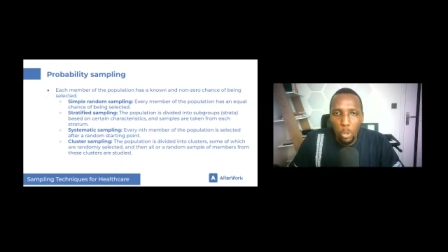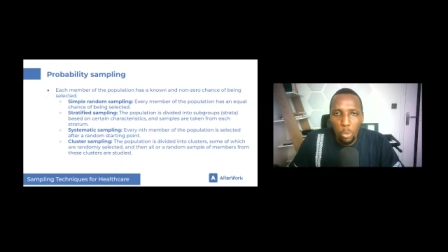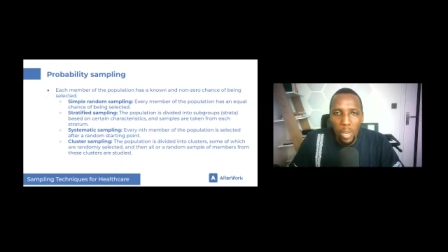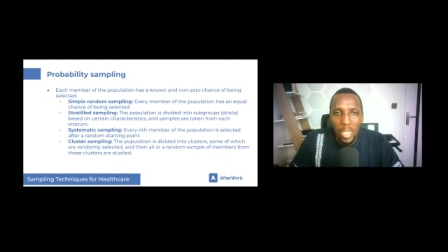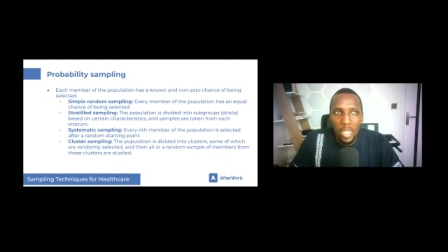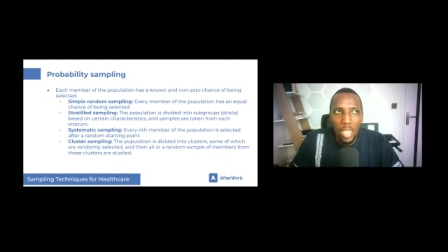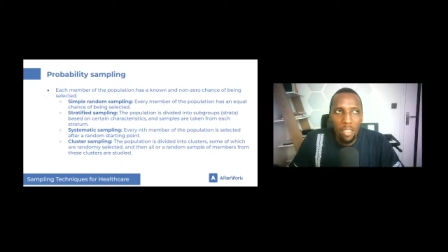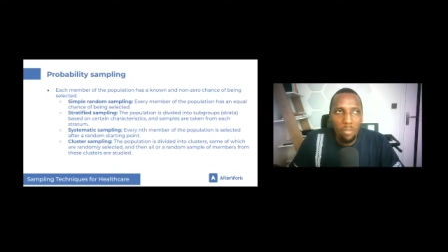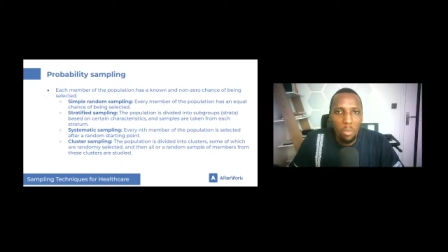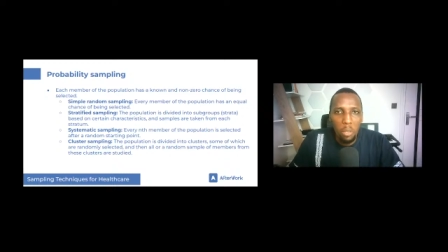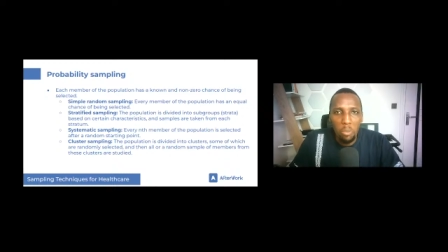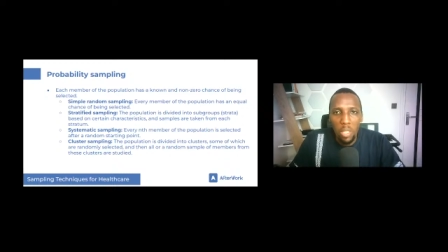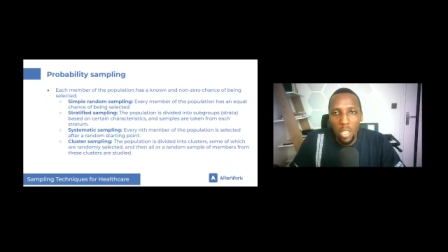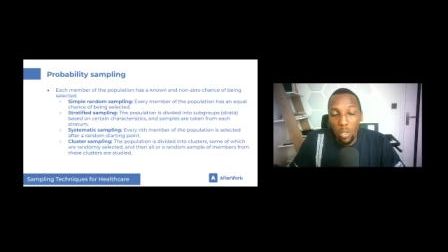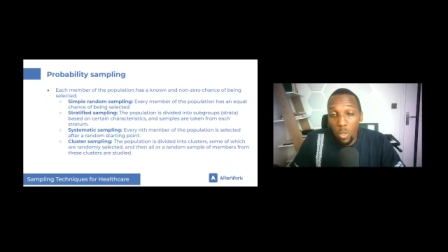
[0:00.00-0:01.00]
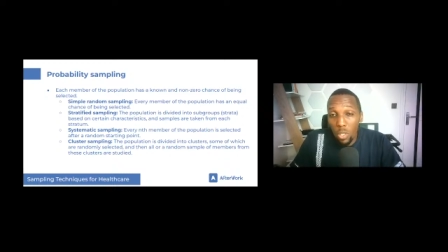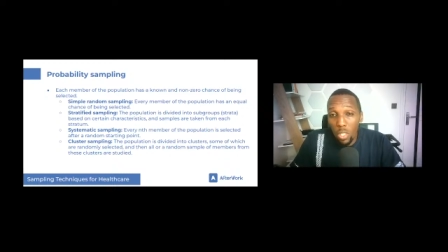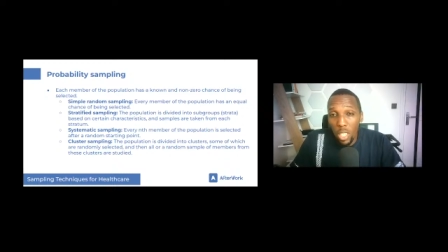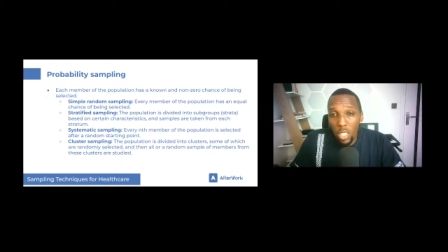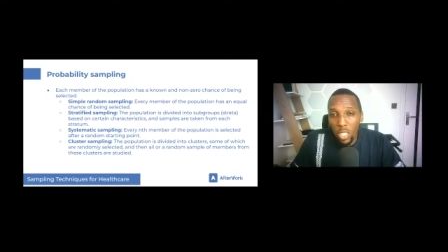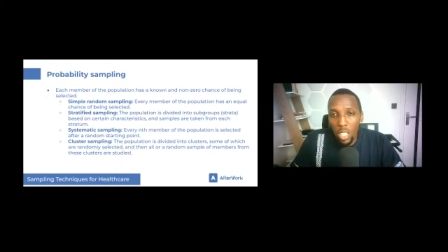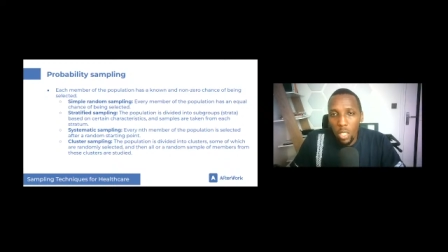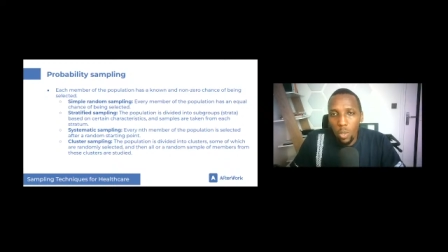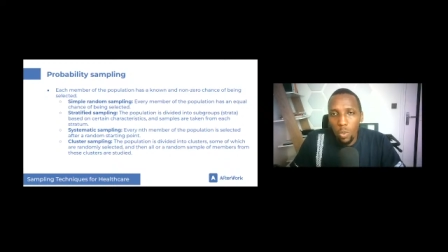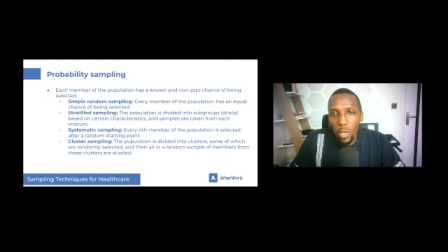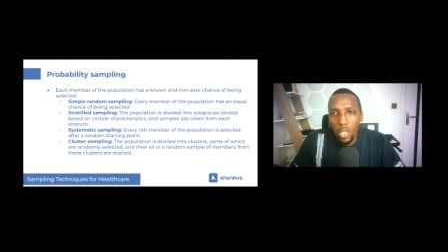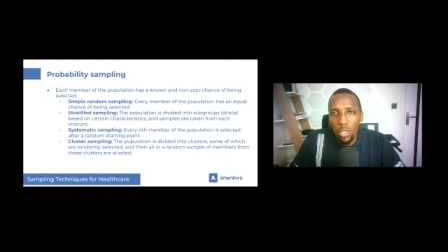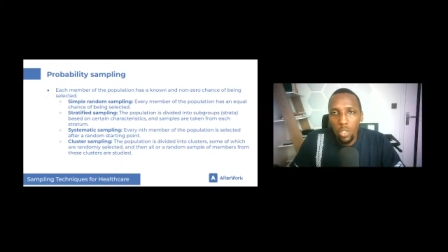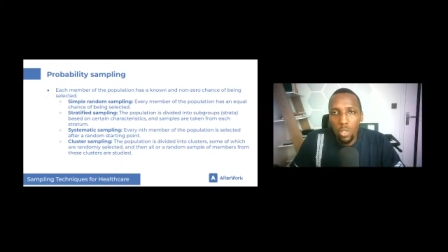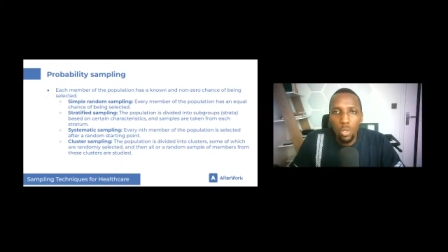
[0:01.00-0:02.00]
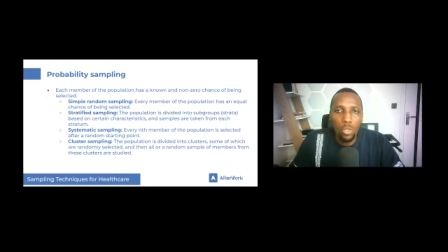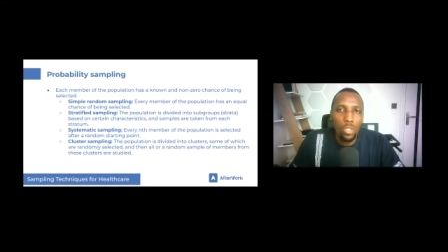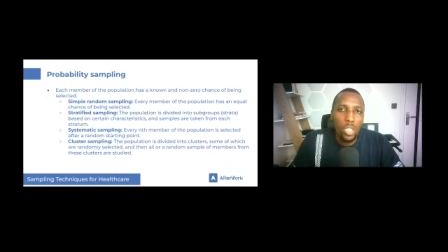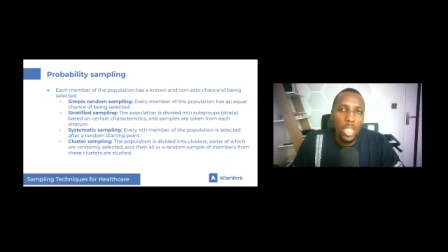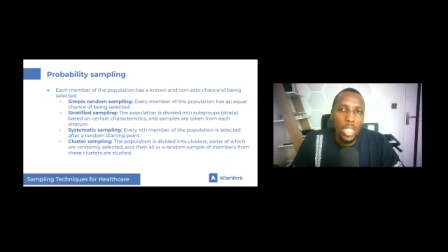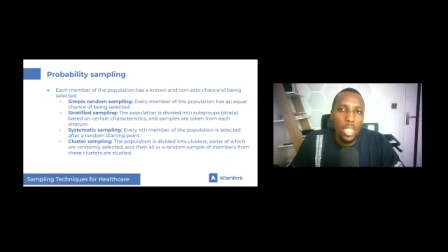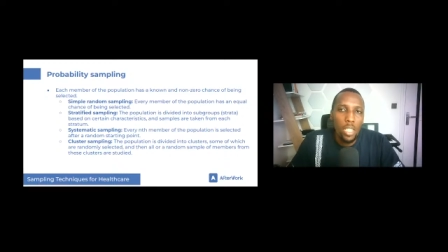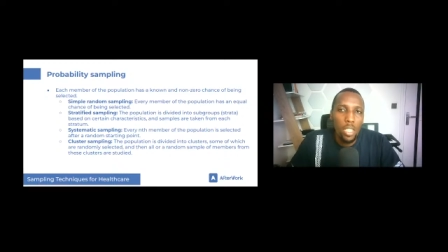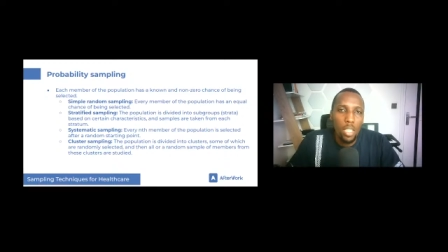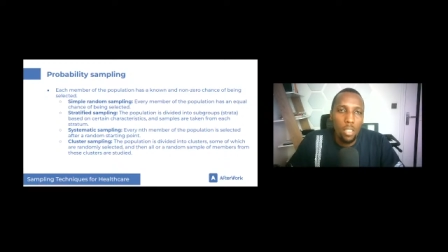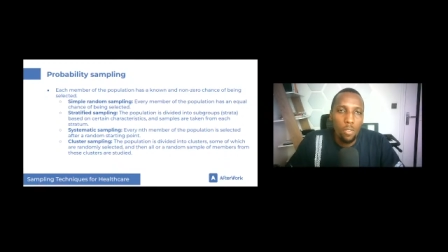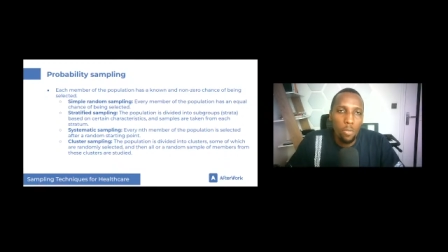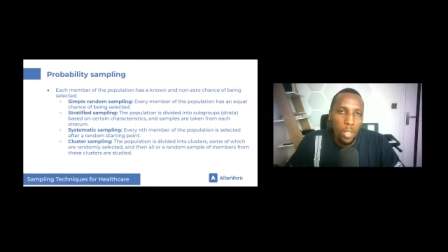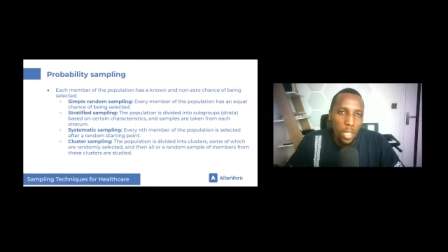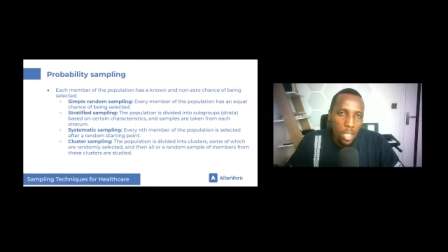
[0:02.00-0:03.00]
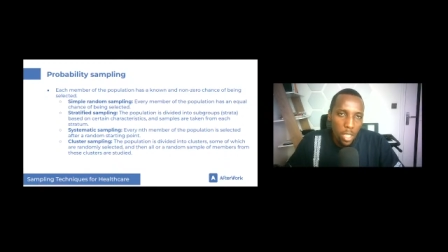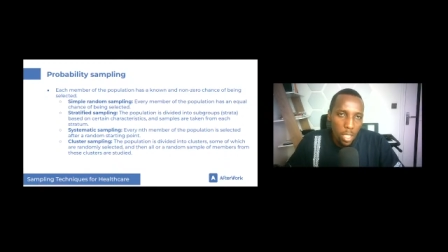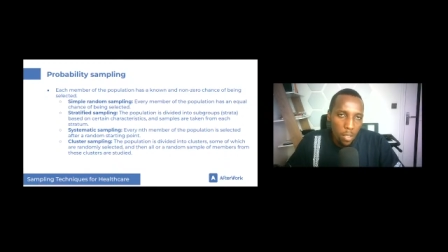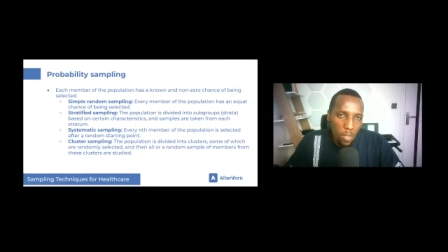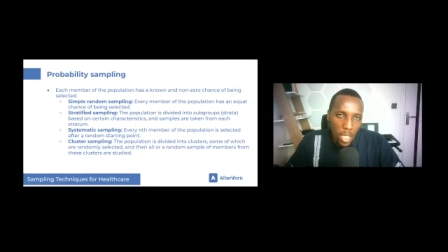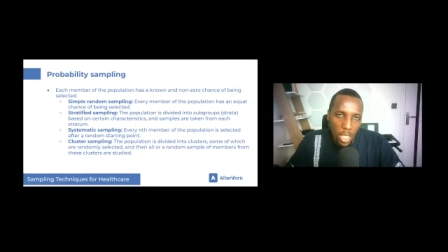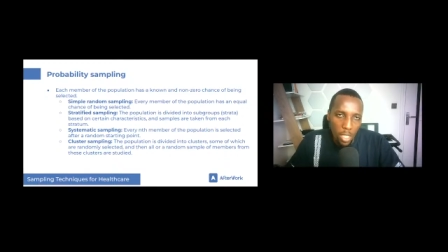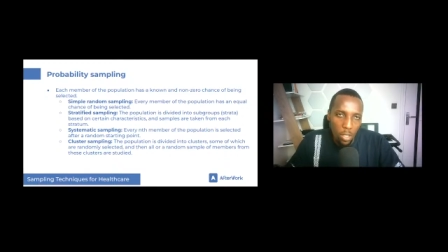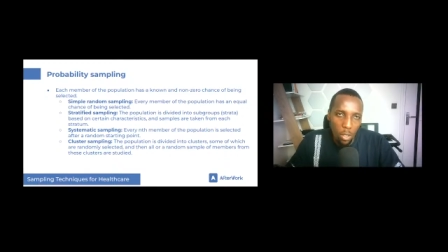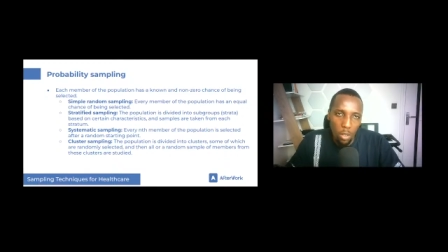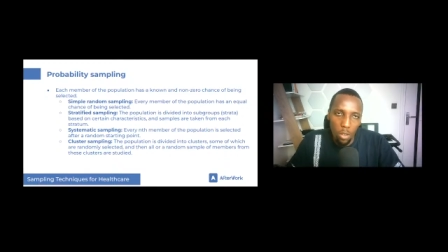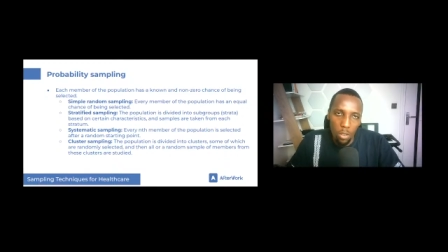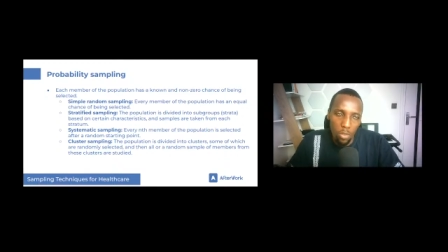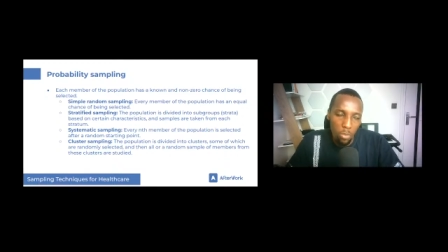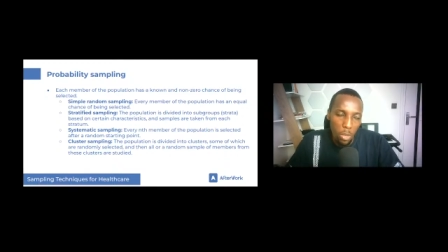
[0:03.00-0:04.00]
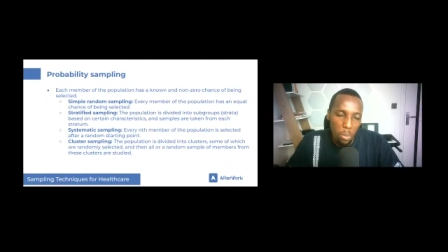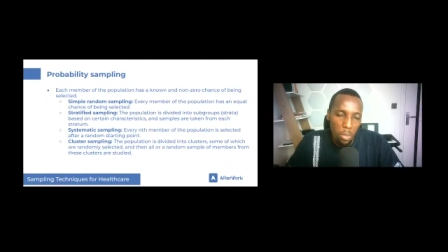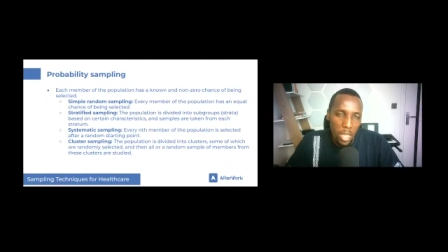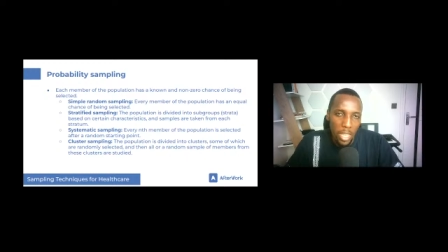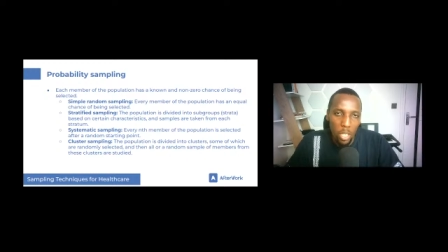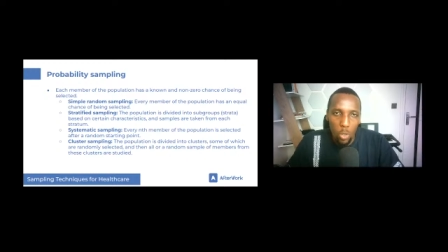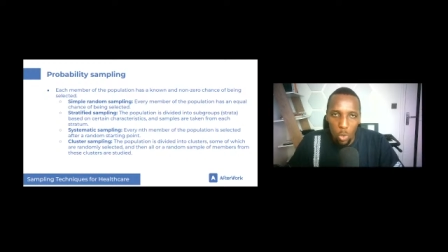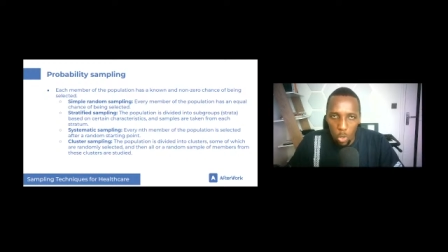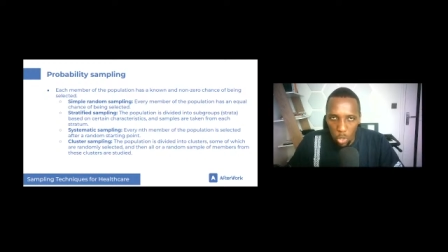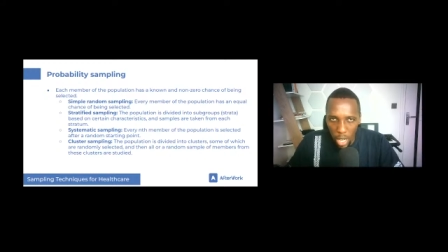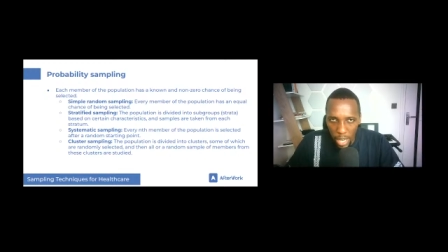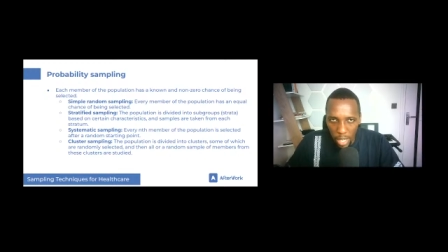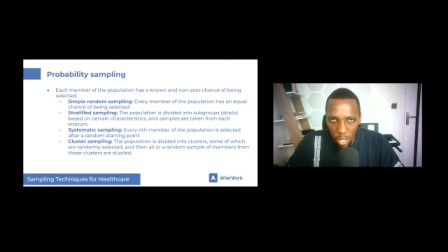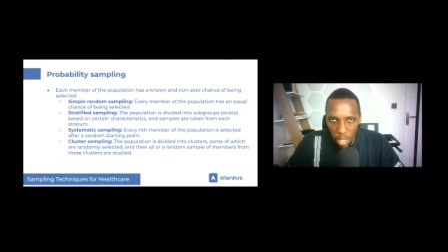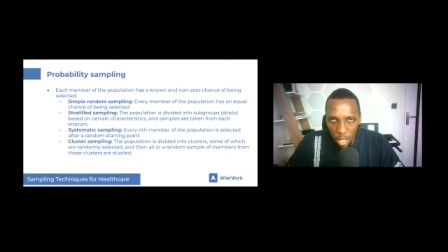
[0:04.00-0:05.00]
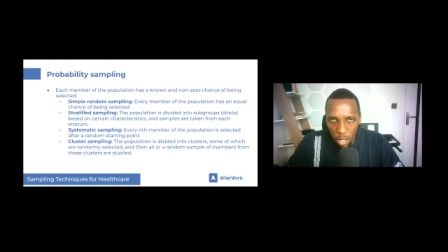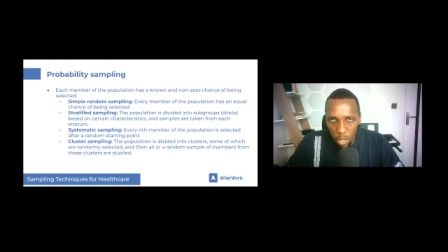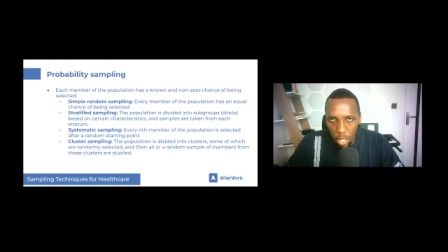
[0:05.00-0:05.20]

you might have maybe a researcher who wants to study the effectiveness of maybe a new drug